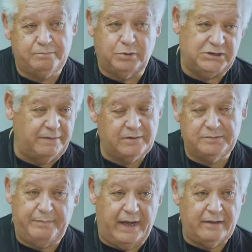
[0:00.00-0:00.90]
whichever is
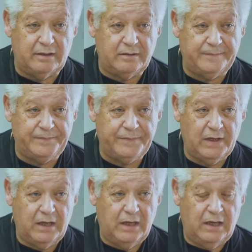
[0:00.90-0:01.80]
better.
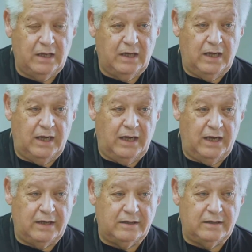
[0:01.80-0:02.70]

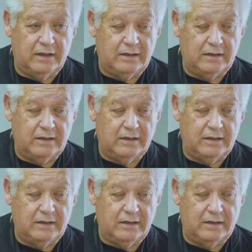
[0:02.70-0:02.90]
And